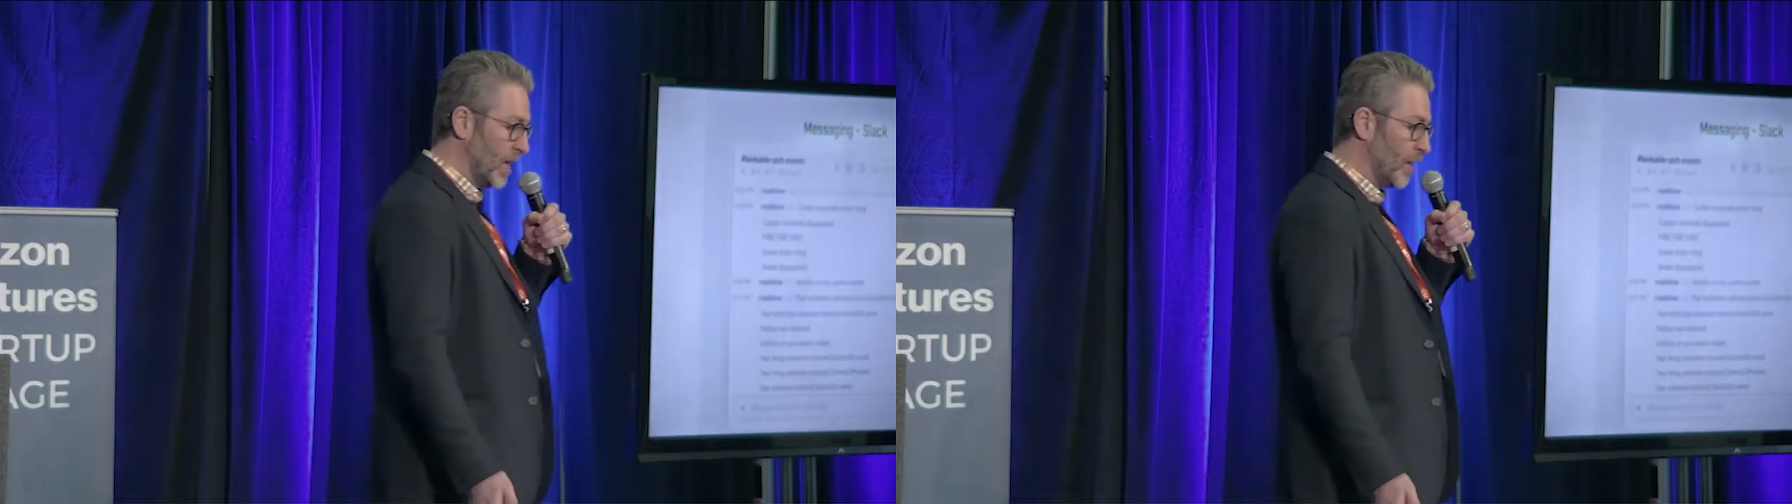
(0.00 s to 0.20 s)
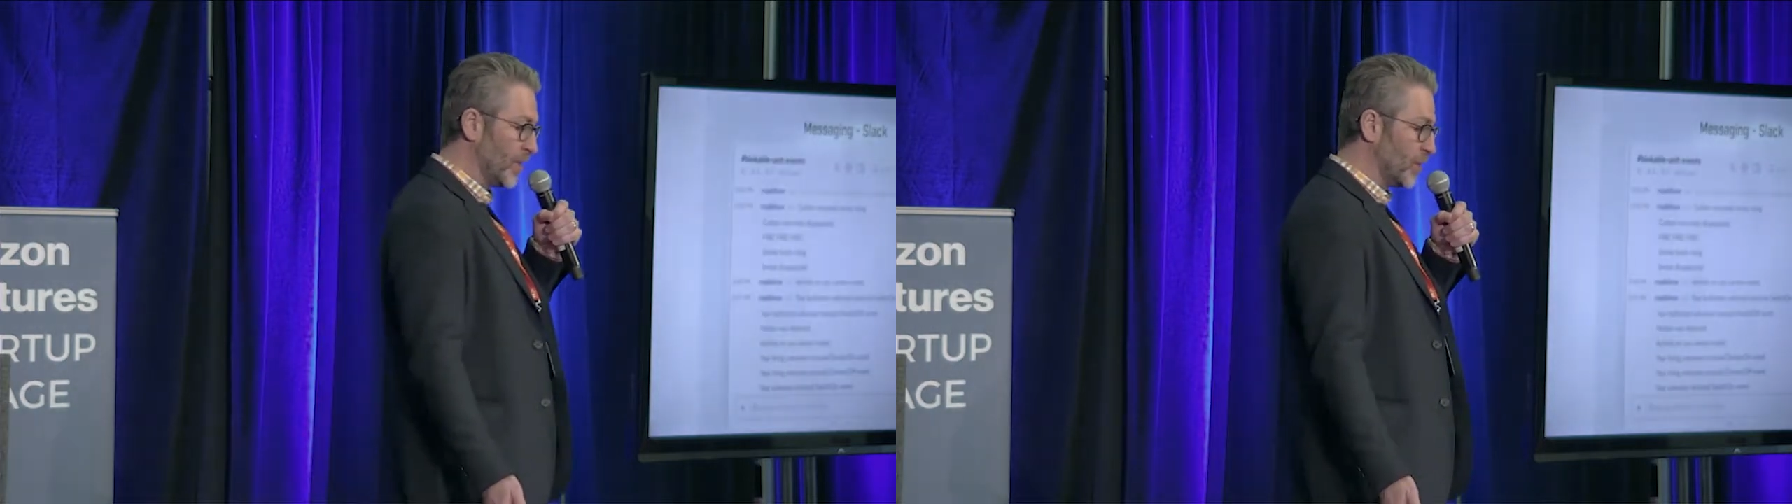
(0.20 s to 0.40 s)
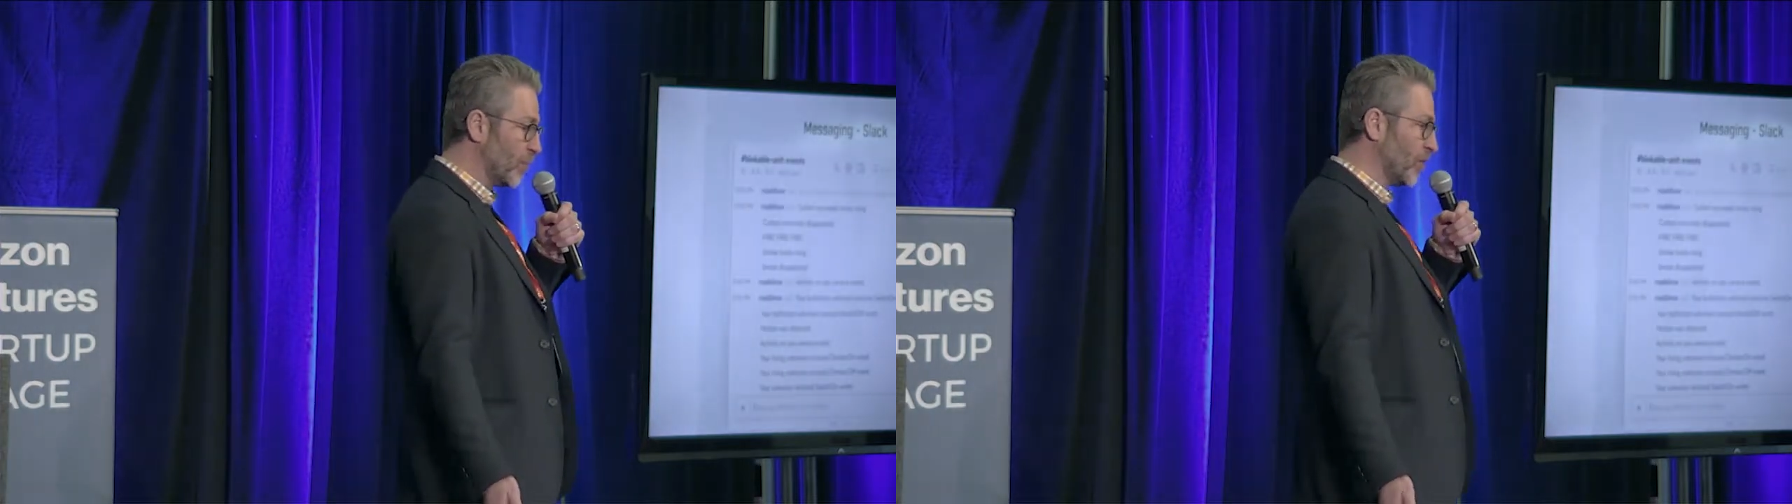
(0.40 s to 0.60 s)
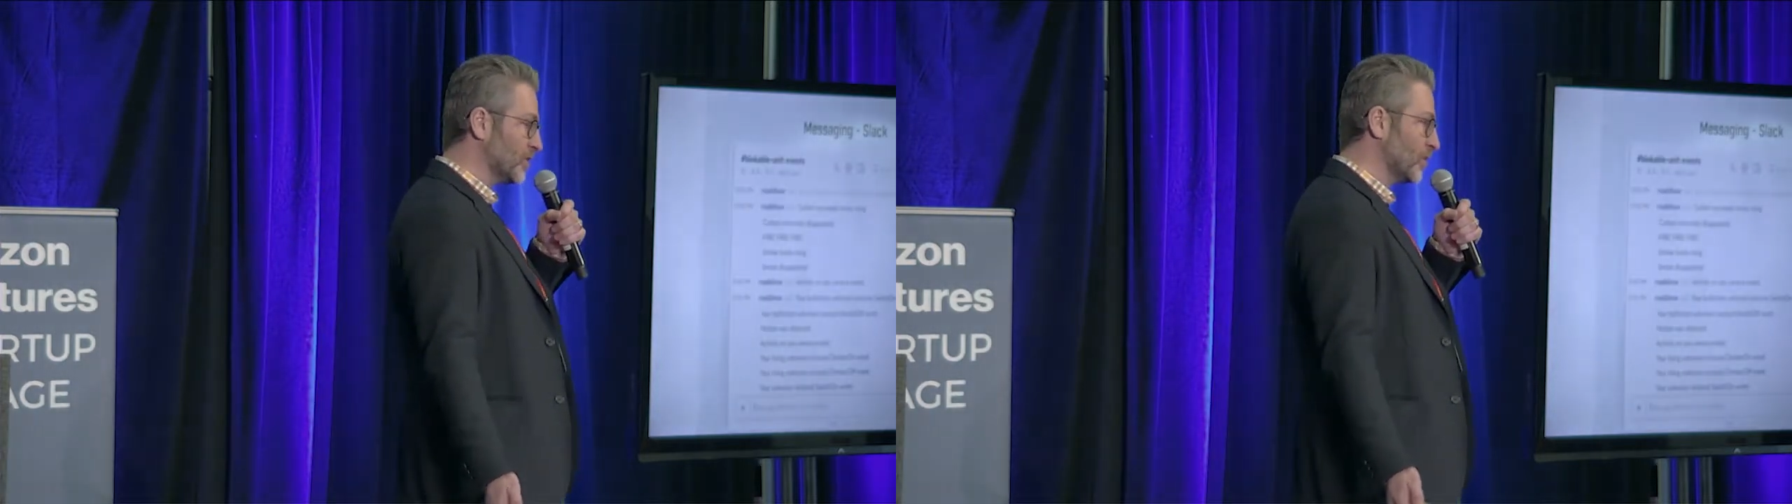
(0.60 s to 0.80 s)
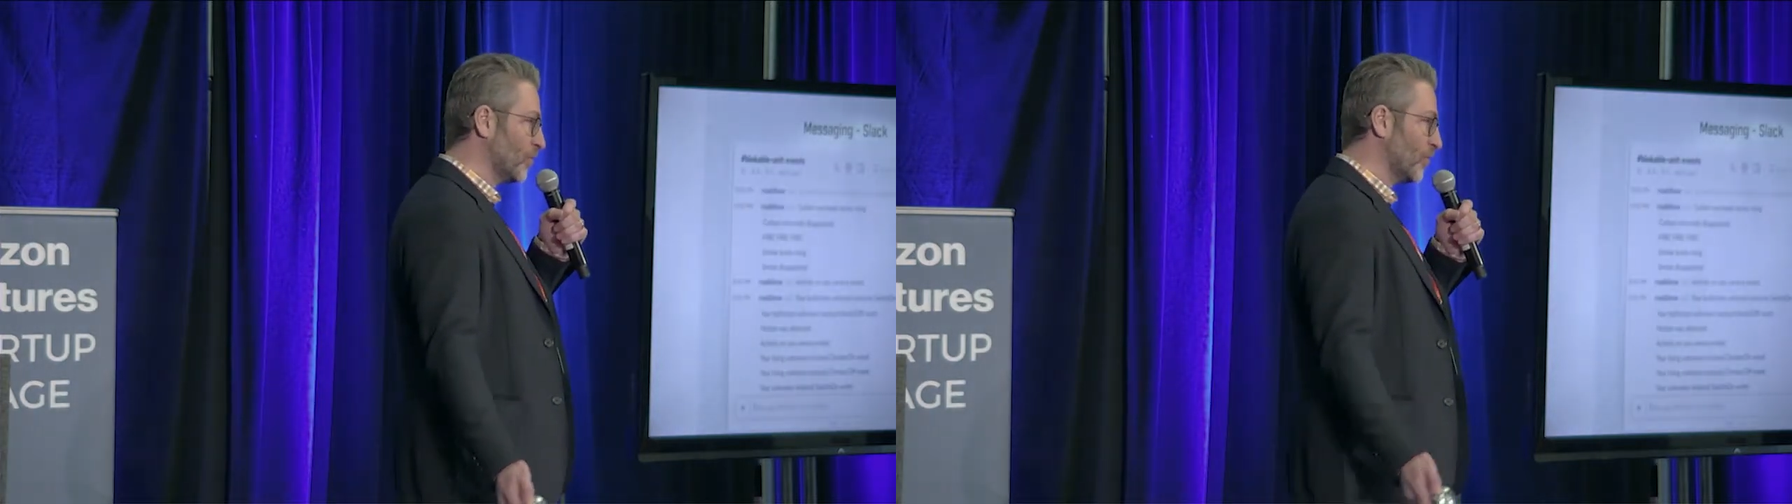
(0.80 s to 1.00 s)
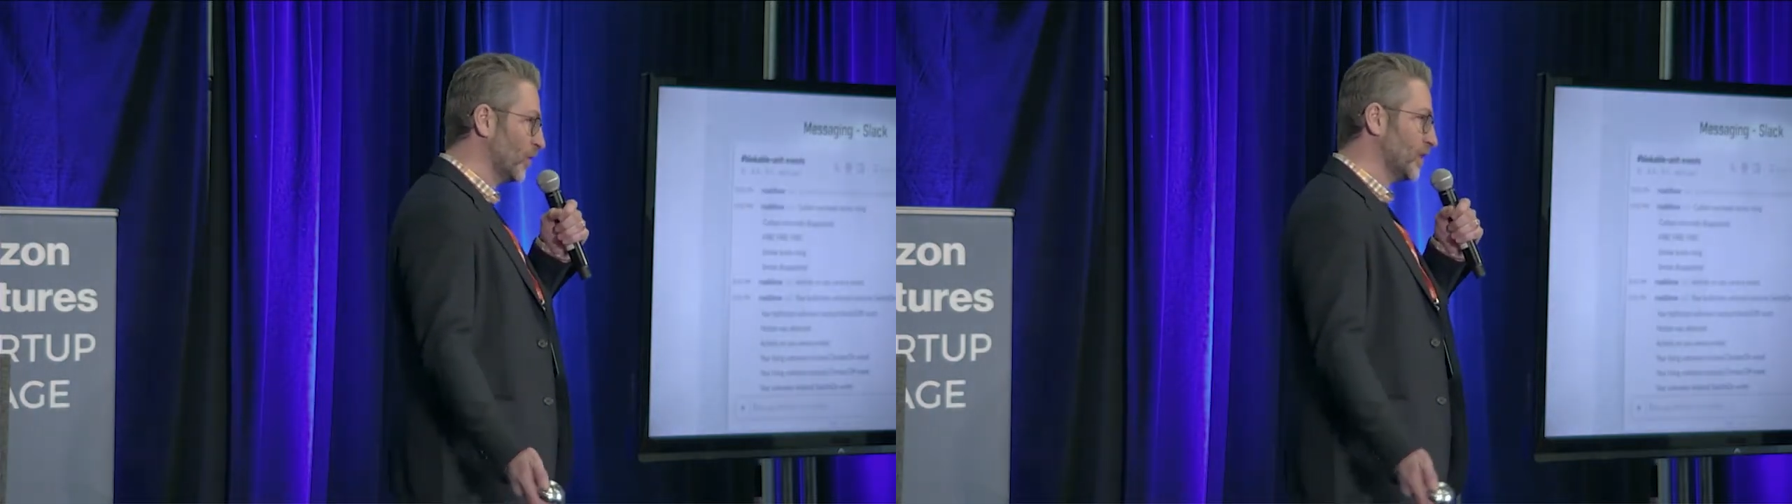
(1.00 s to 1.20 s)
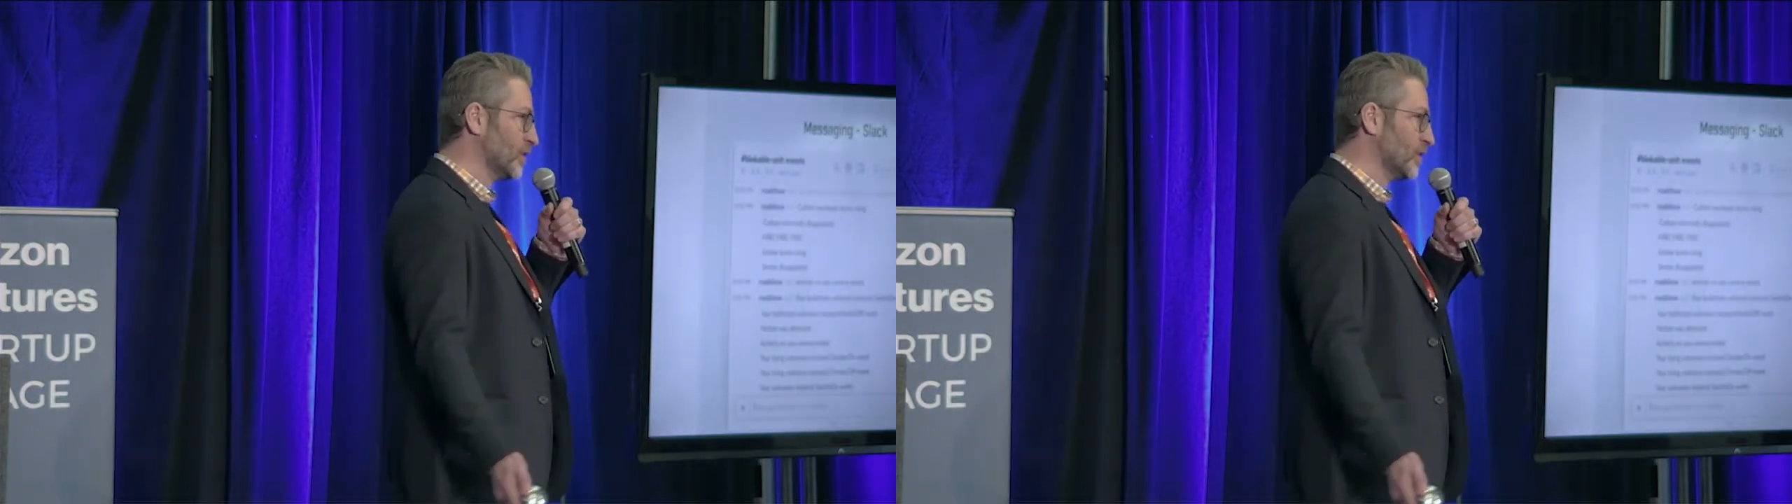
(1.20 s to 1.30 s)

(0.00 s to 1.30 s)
And then we're also fully